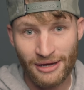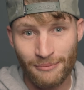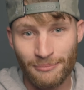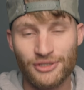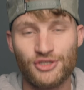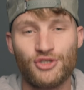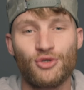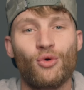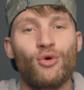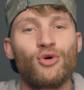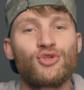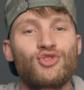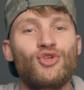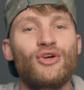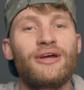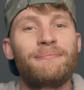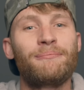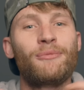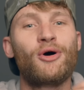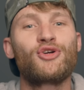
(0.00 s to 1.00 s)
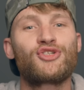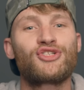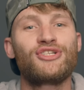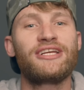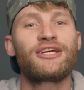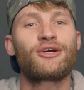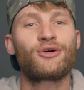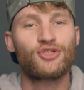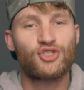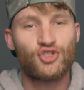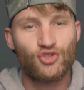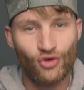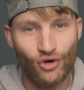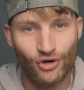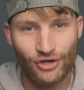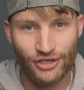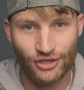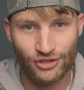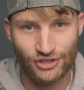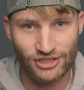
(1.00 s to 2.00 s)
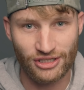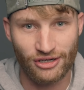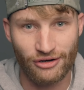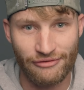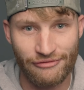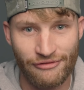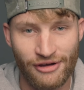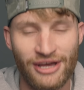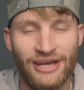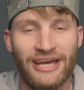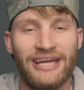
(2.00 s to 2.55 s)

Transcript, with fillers: but you're also emotionally controlling yourself.